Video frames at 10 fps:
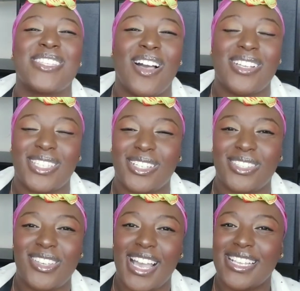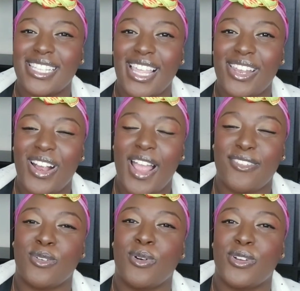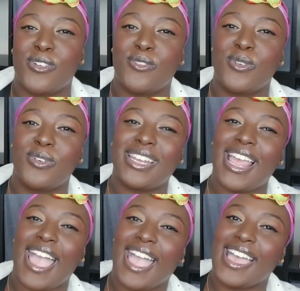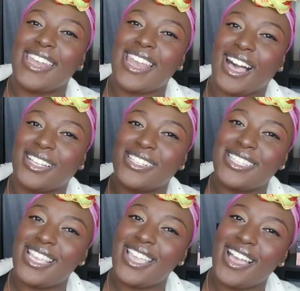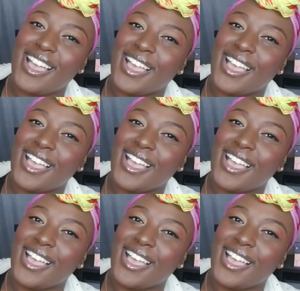So I'll talk to you guys later. Have a wonderful one, and I'll see ya.